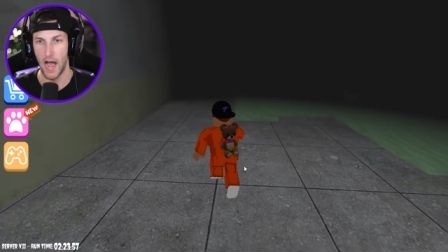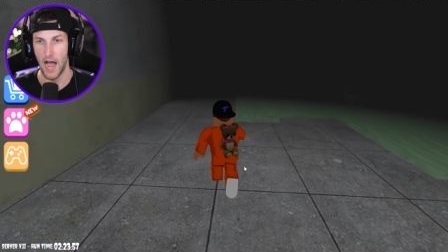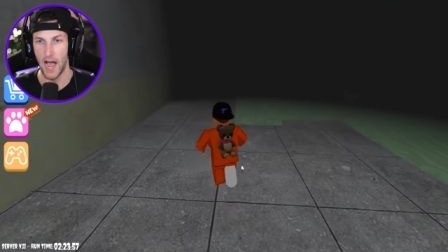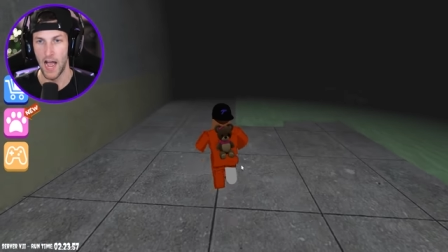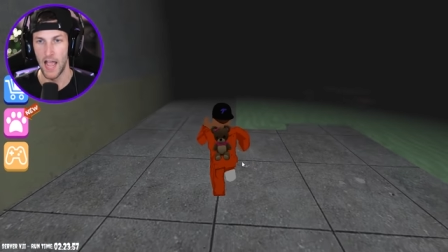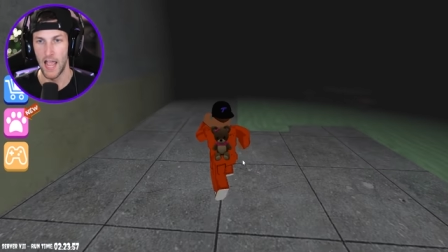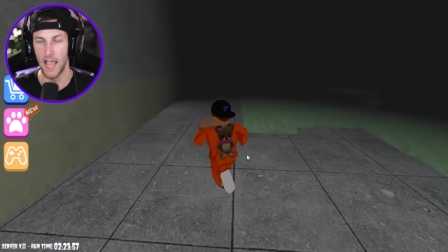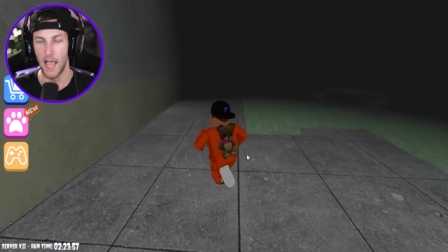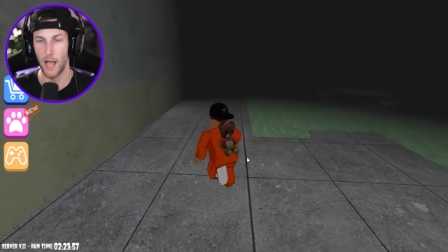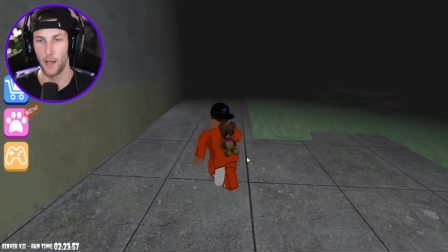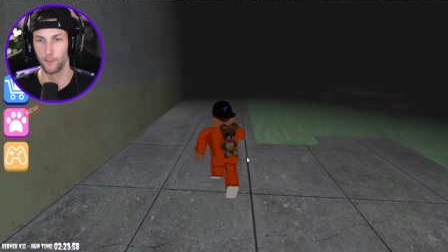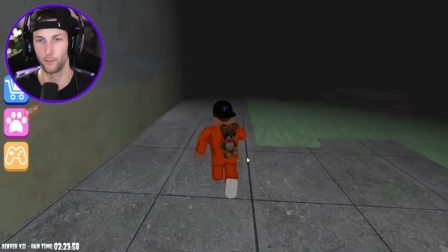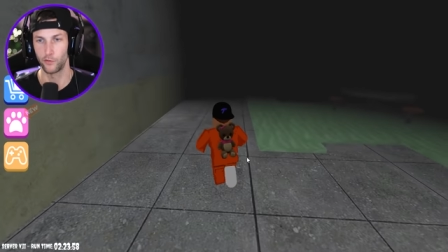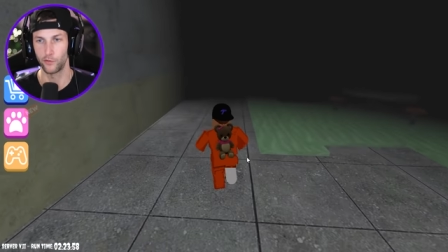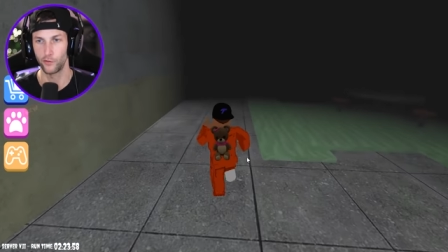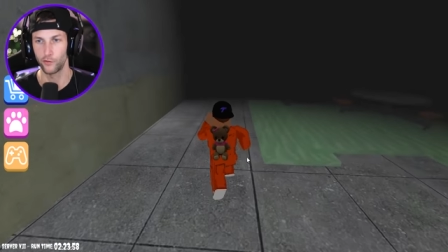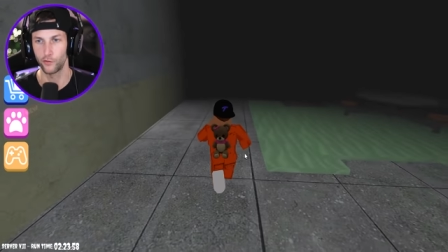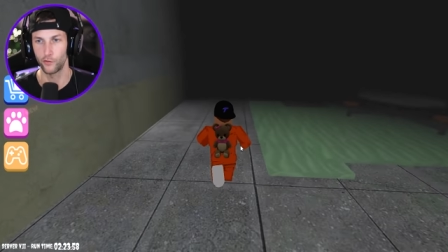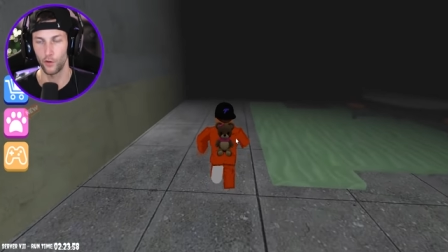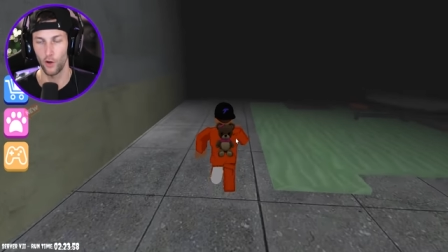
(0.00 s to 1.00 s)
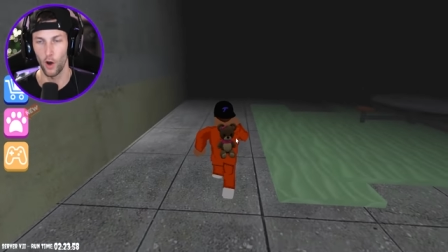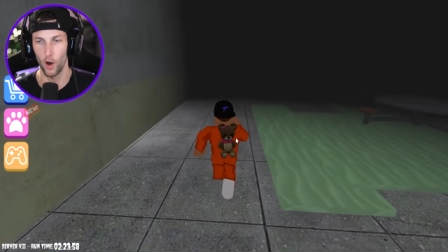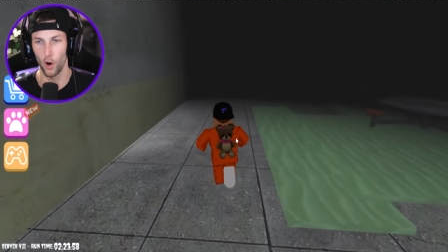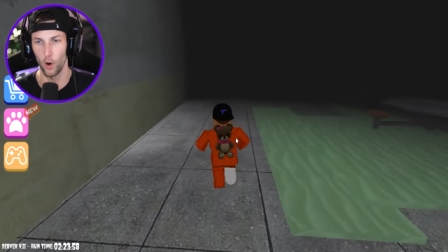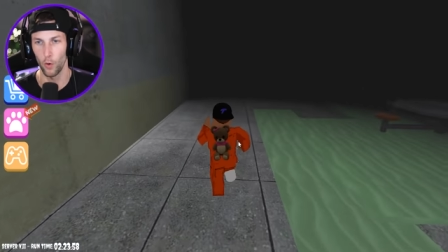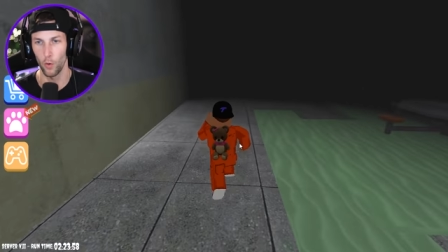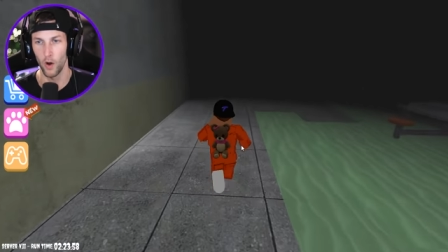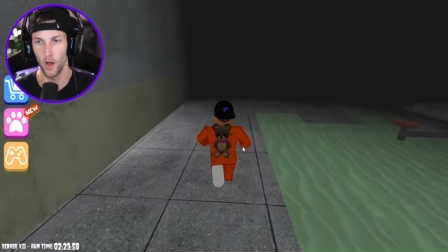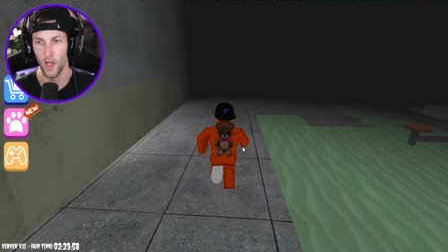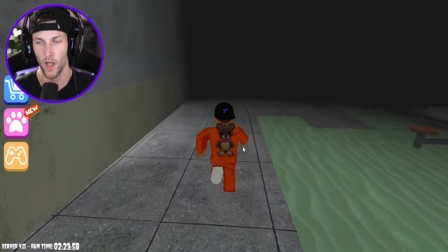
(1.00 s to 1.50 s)
I am
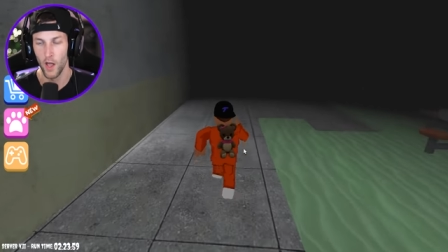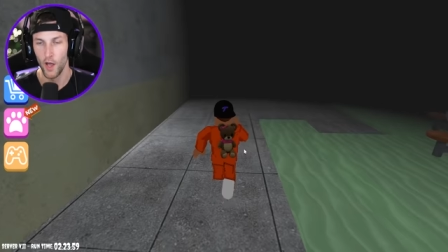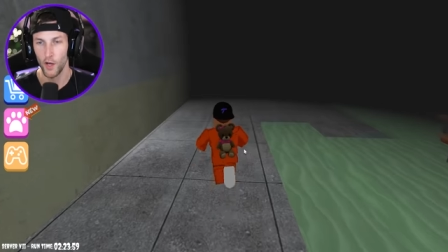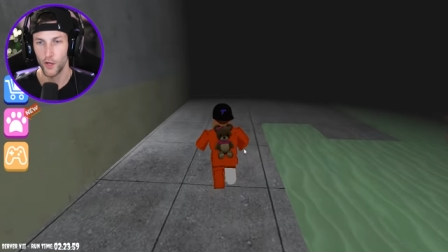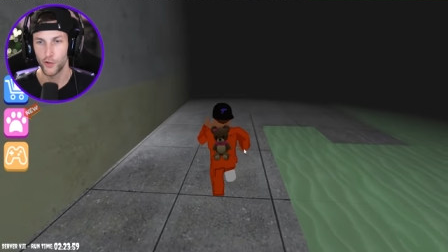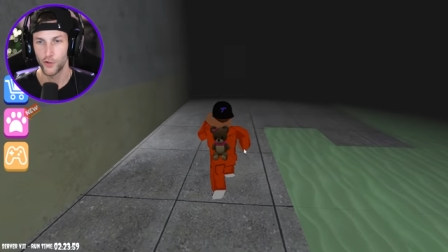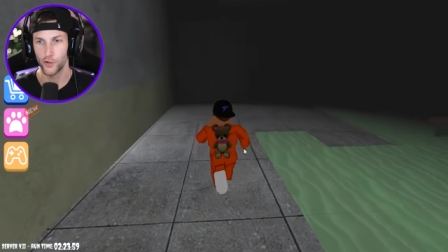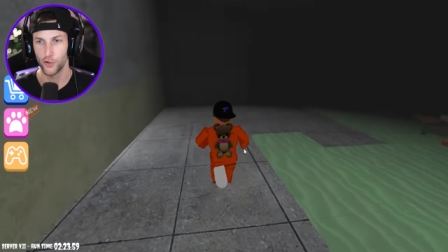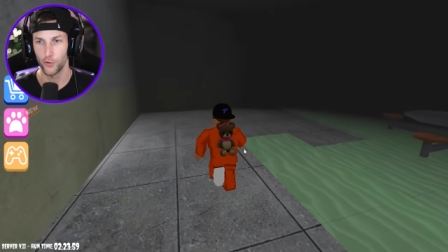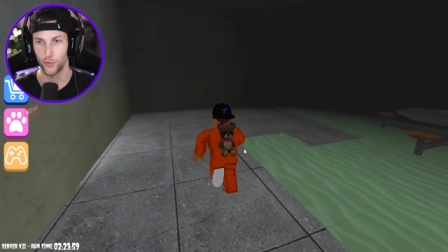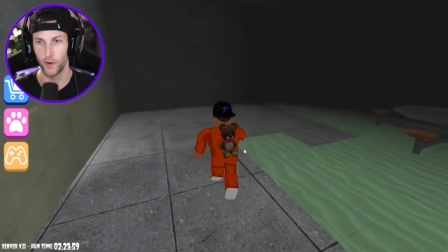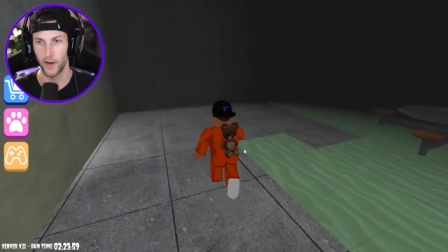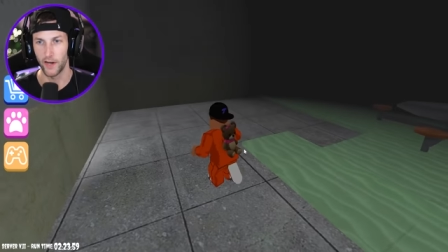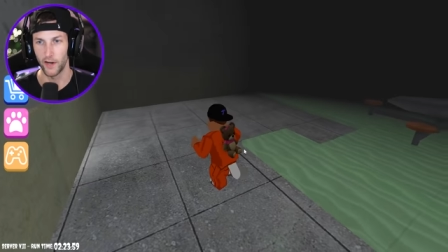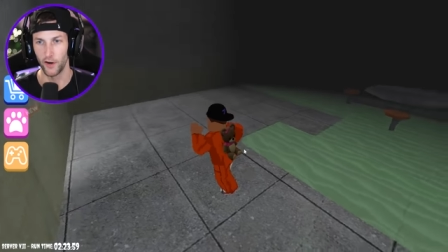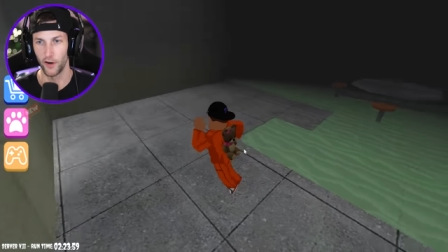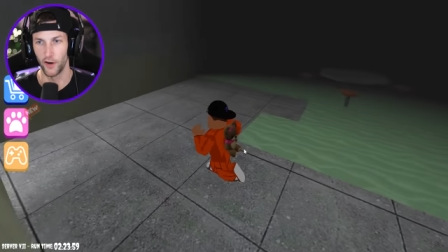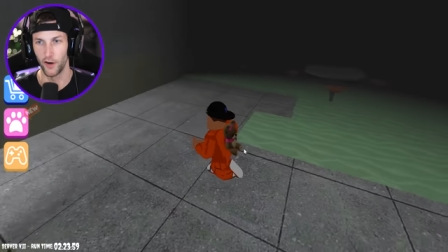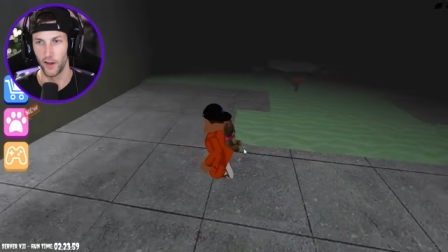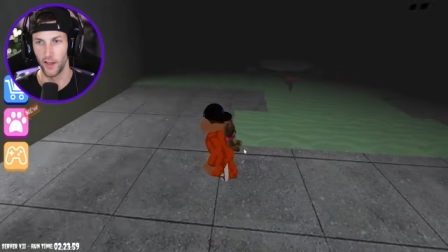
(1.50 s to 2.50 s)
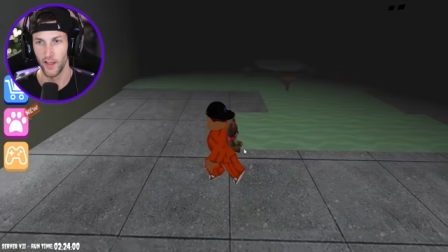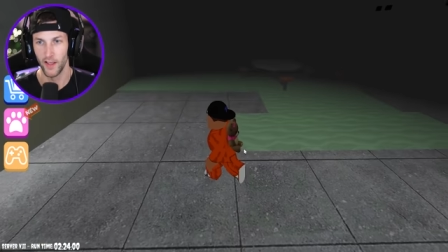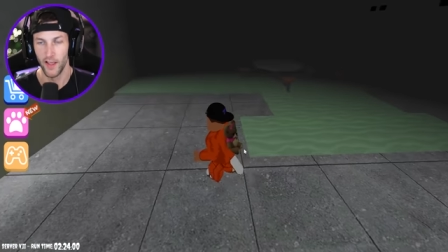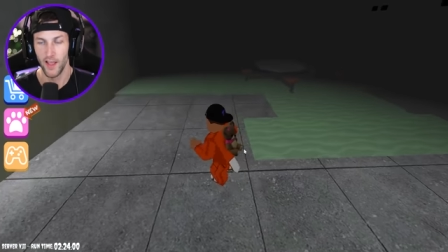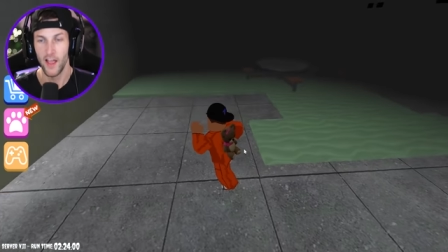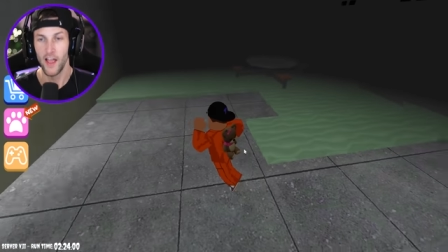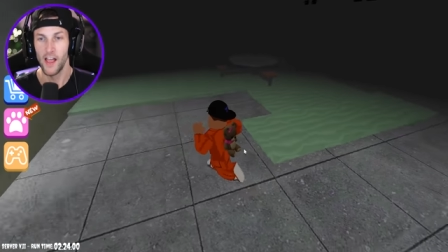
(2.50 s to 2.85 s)
so triggered